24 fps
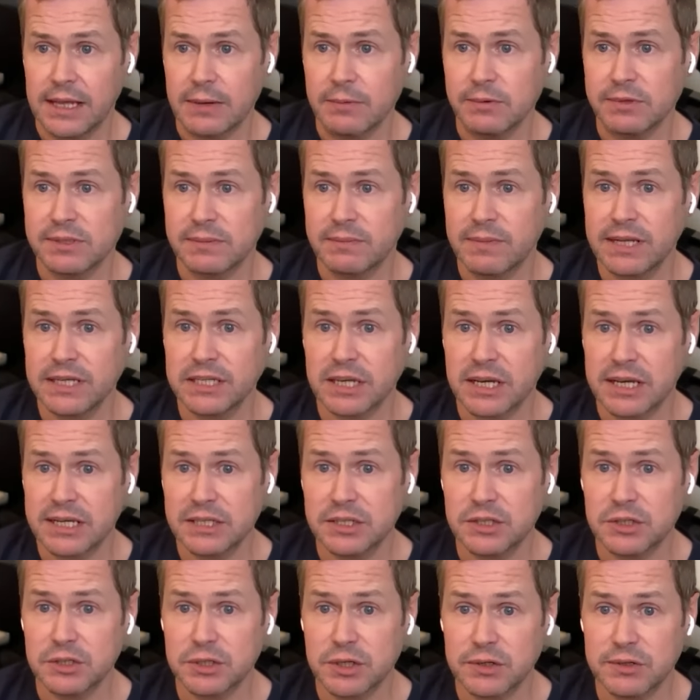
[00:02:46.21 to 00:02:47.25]
It was a measure
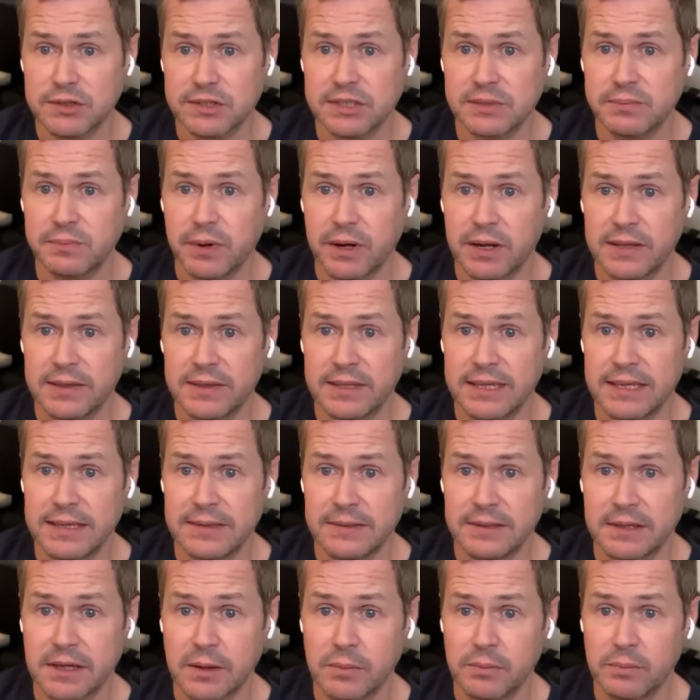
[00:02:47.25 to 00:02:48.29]
introduced by the
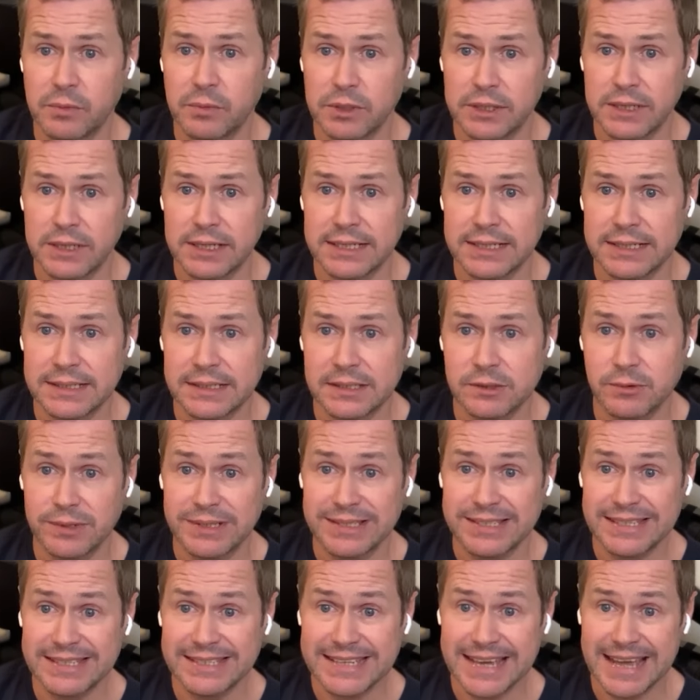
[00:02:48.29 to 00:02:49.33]
government in
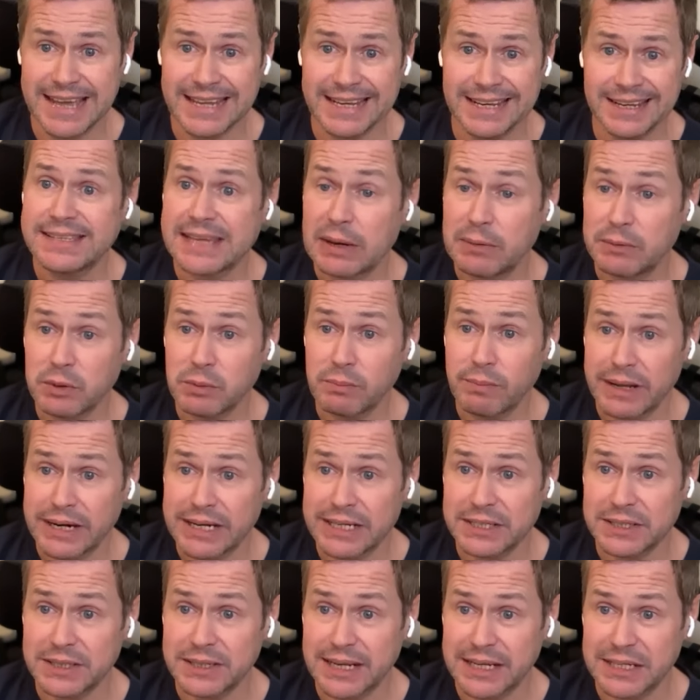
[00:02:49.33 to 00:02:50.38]
2010 to help them
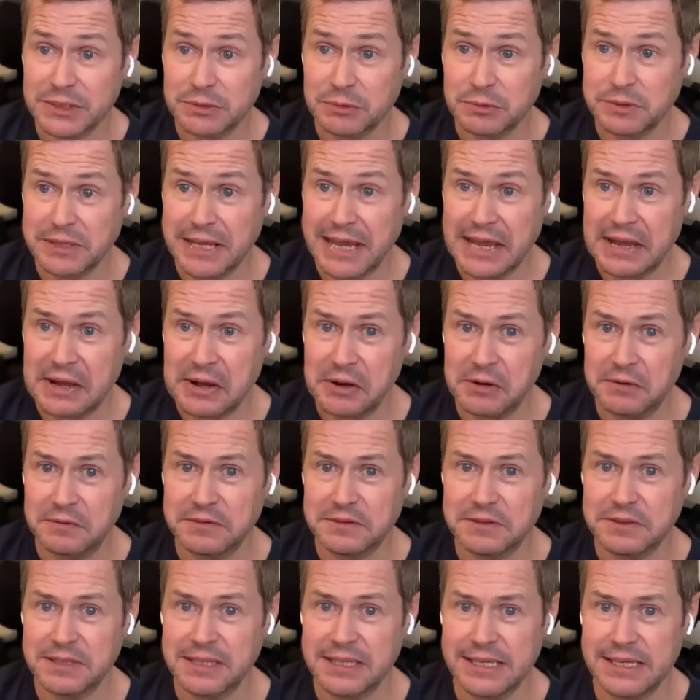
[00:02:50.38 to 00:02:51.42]
manage the national debt
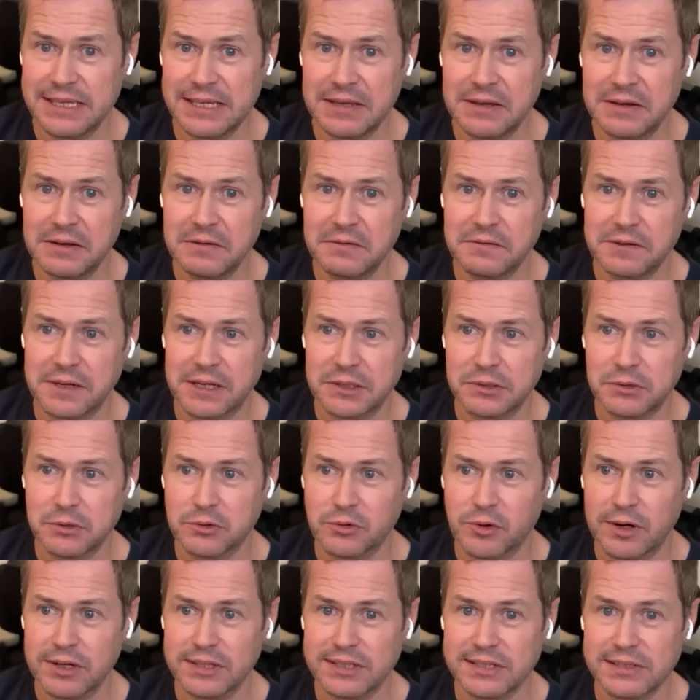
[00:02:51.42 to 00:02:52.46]
after the financial
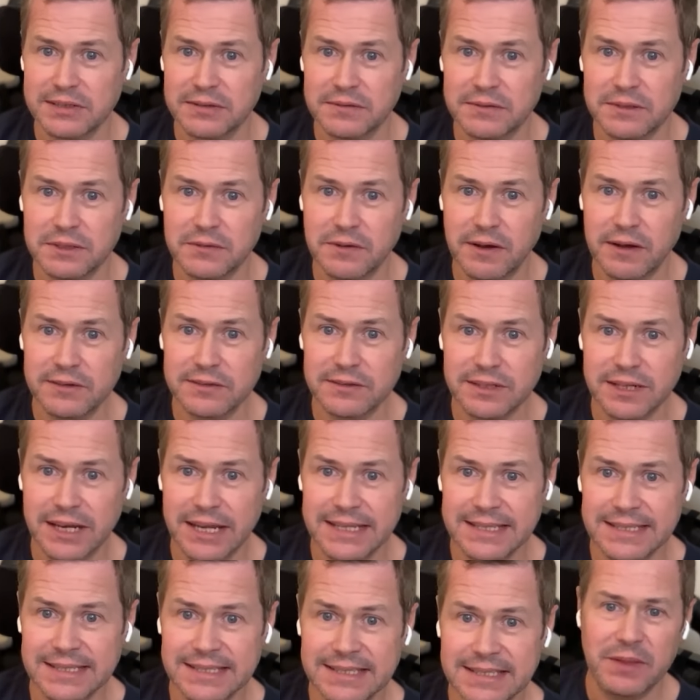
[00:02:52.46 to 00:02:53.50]
crisis of
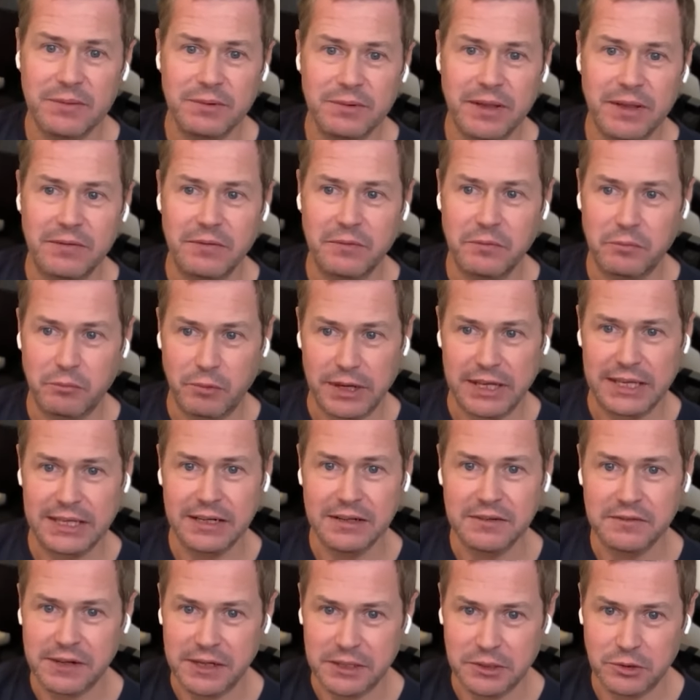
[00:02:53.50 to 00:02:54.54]
2008. We have
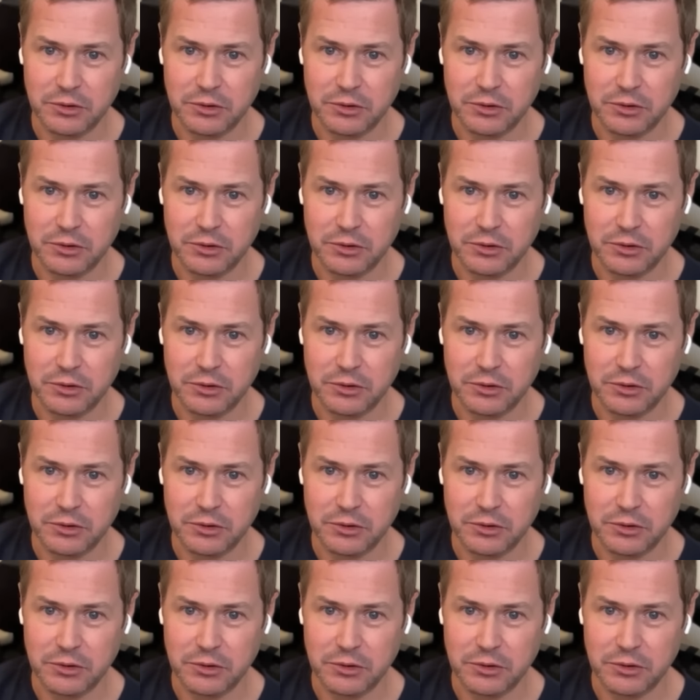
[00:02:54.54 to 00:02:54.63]
regular financial